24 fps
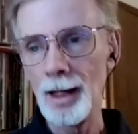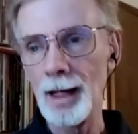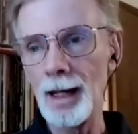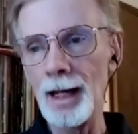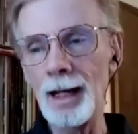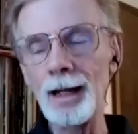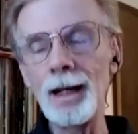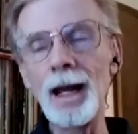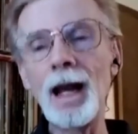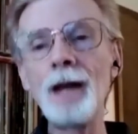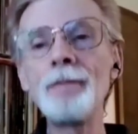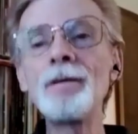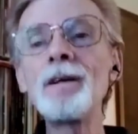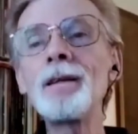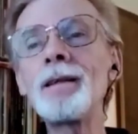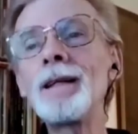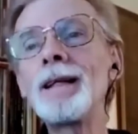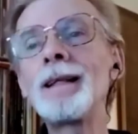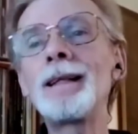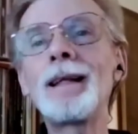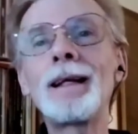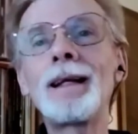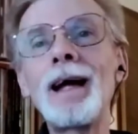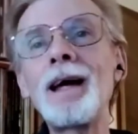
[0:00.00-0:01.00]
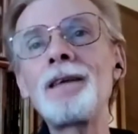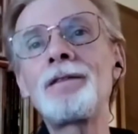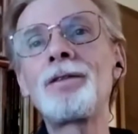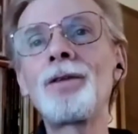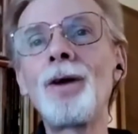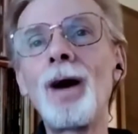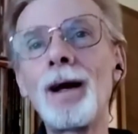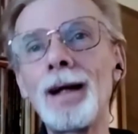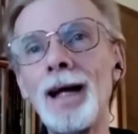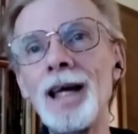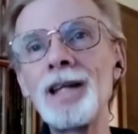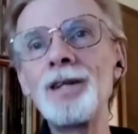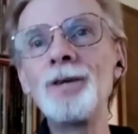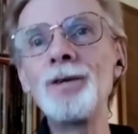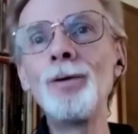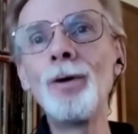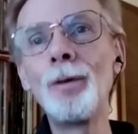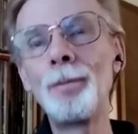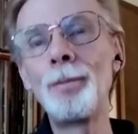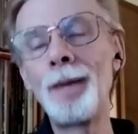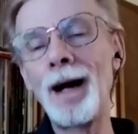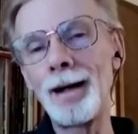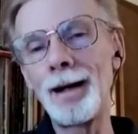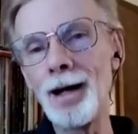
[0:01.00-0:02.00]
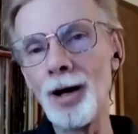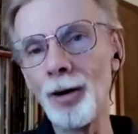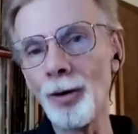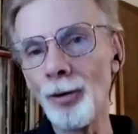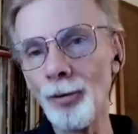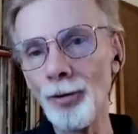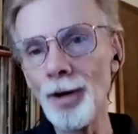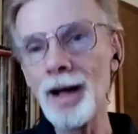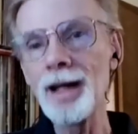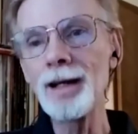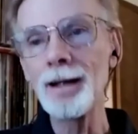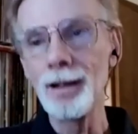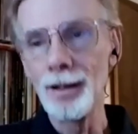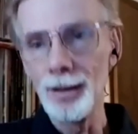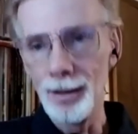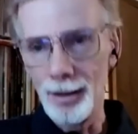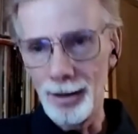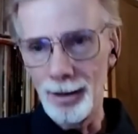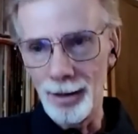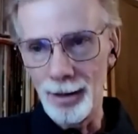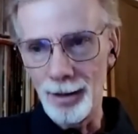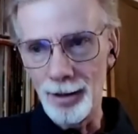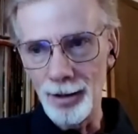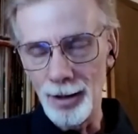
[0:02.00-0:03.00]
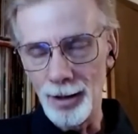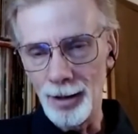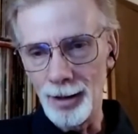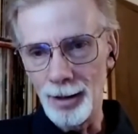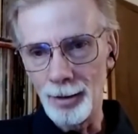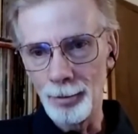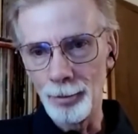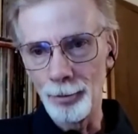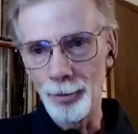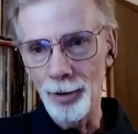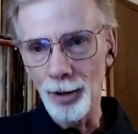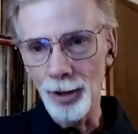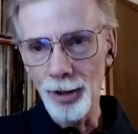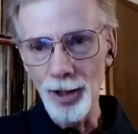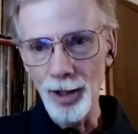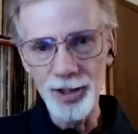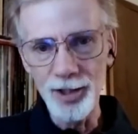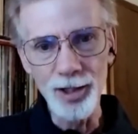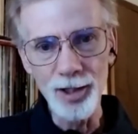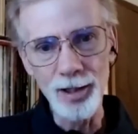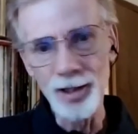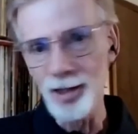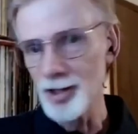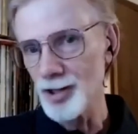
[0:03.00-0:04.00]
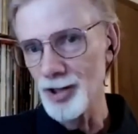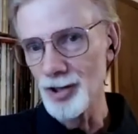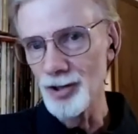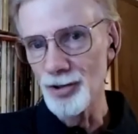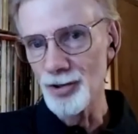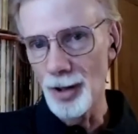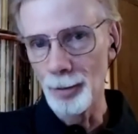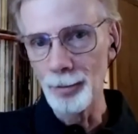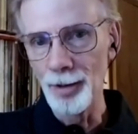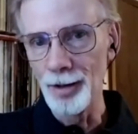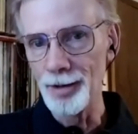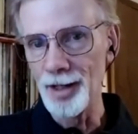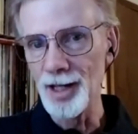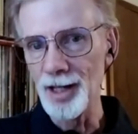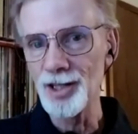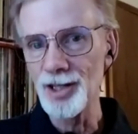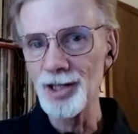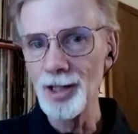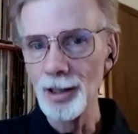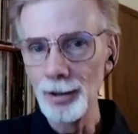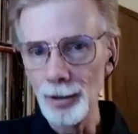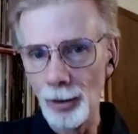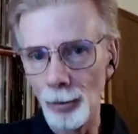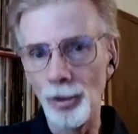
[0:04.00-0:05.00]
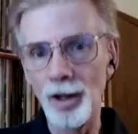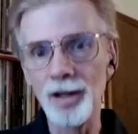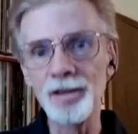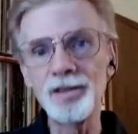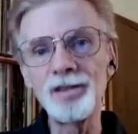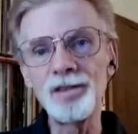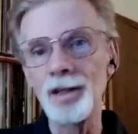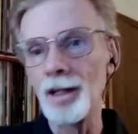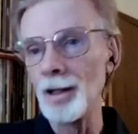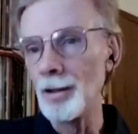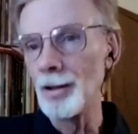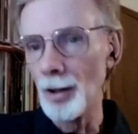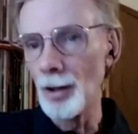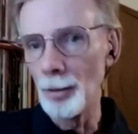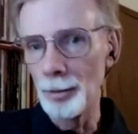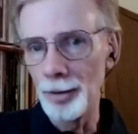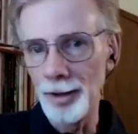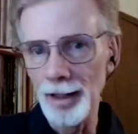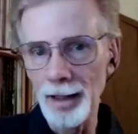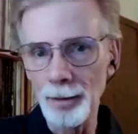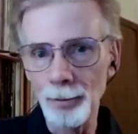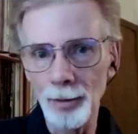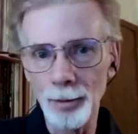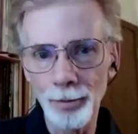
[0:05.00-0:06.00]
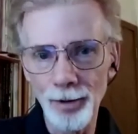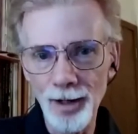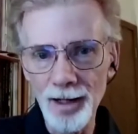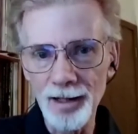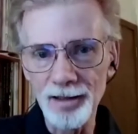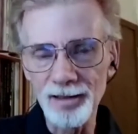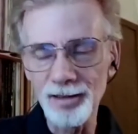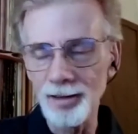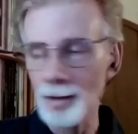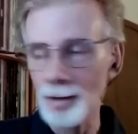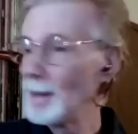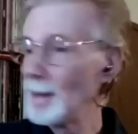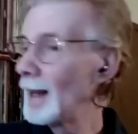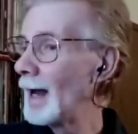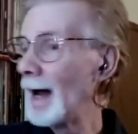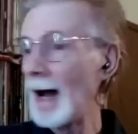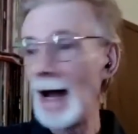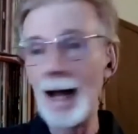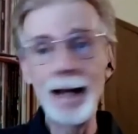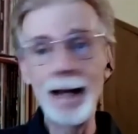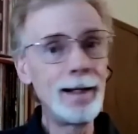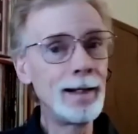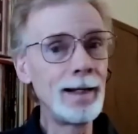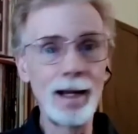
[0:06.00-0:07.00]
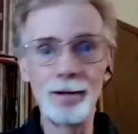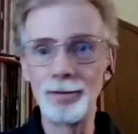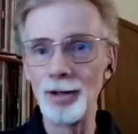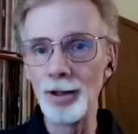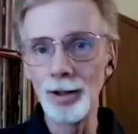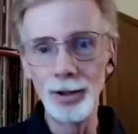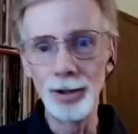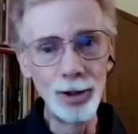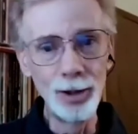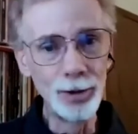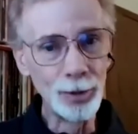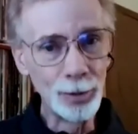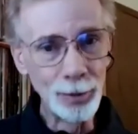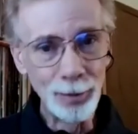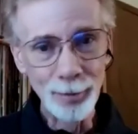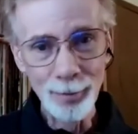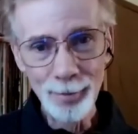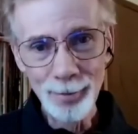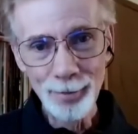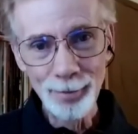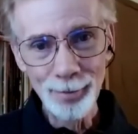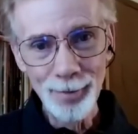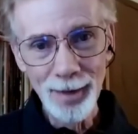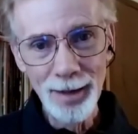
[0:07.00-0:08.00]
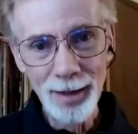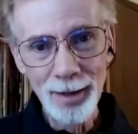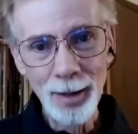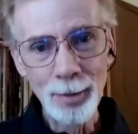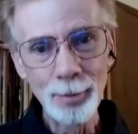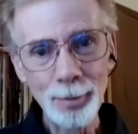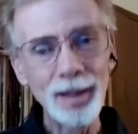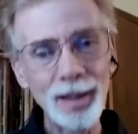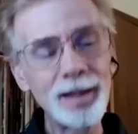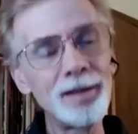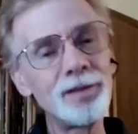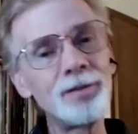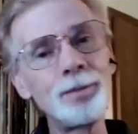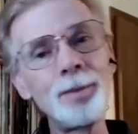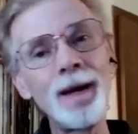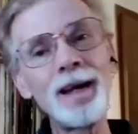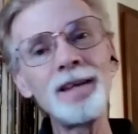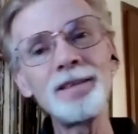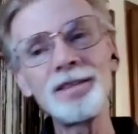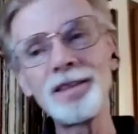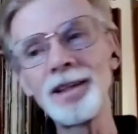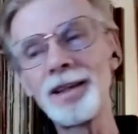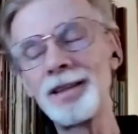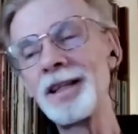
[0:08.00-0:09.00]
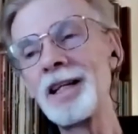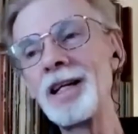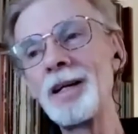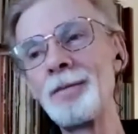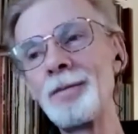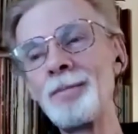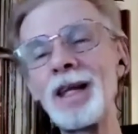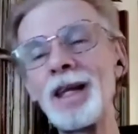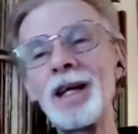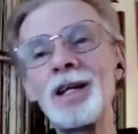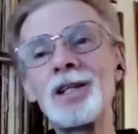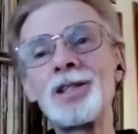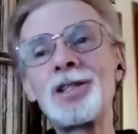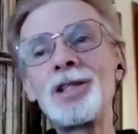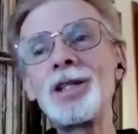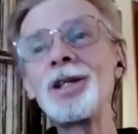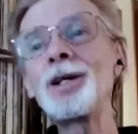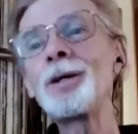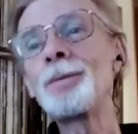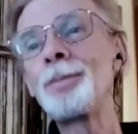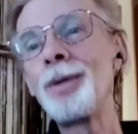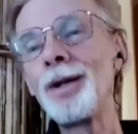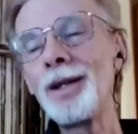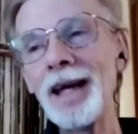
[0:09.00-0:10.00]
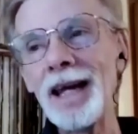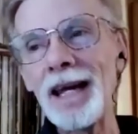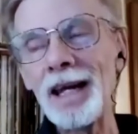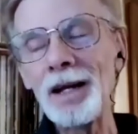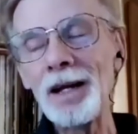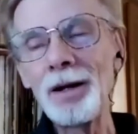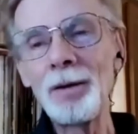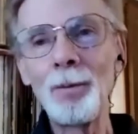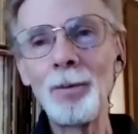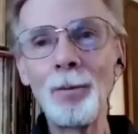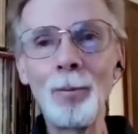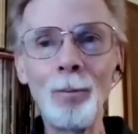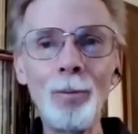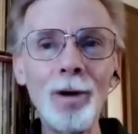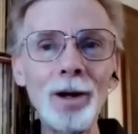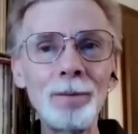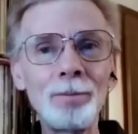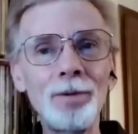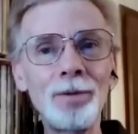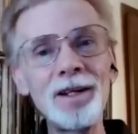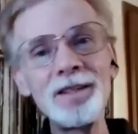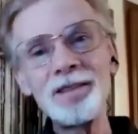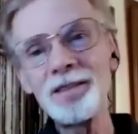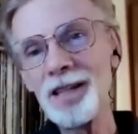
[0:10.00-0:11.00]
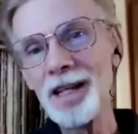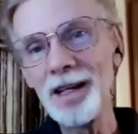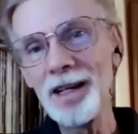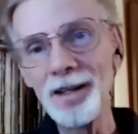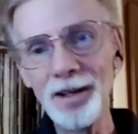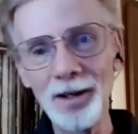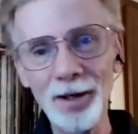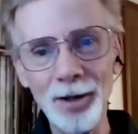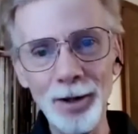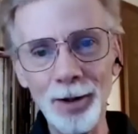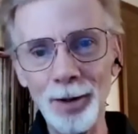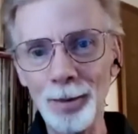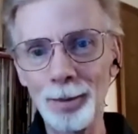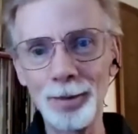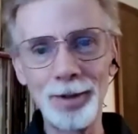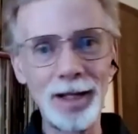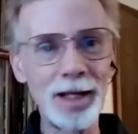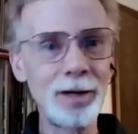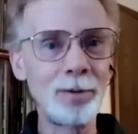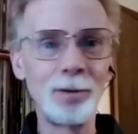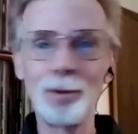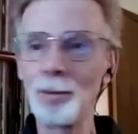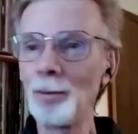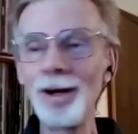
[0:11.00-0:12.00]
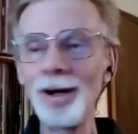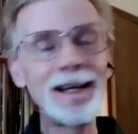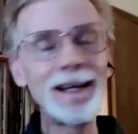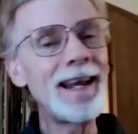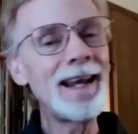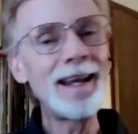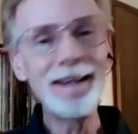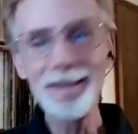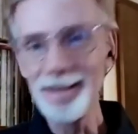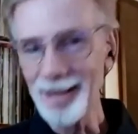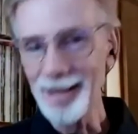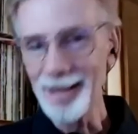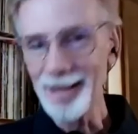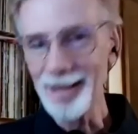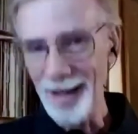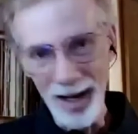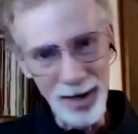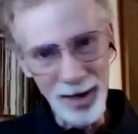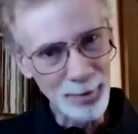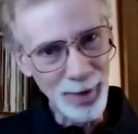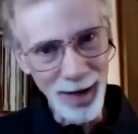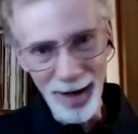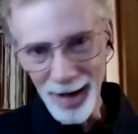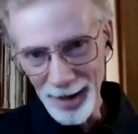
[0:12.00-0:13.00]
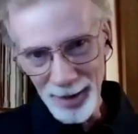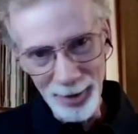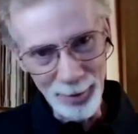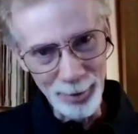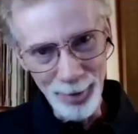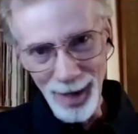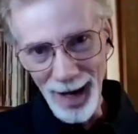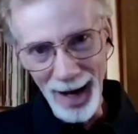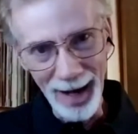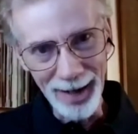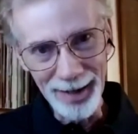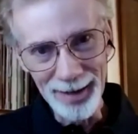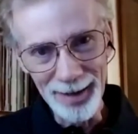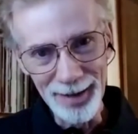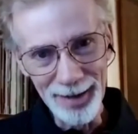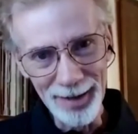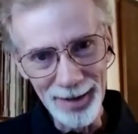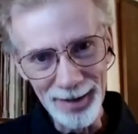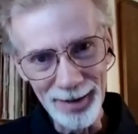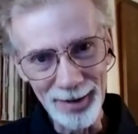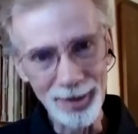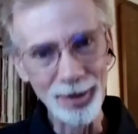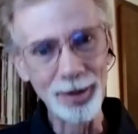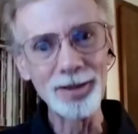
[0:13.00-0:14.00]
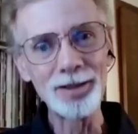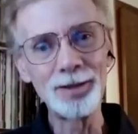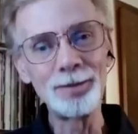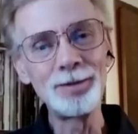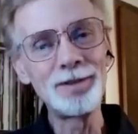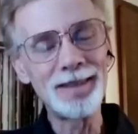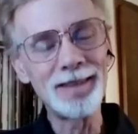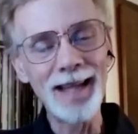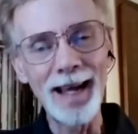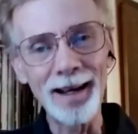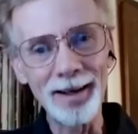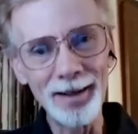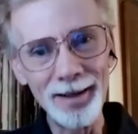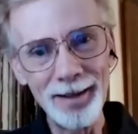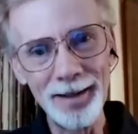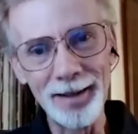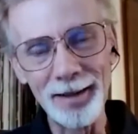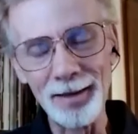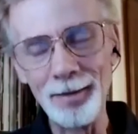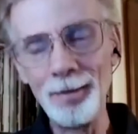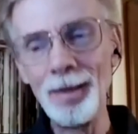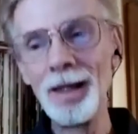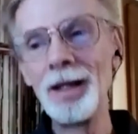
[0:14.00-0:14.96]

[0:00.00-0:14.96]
And everything that I thought I knew about how great a percussionist and drummer that Sheila was in her playing with Prince, I didn't have a clue. Because basically, she could play what Prince needed her to play with one hand tied behind her back. She was that good.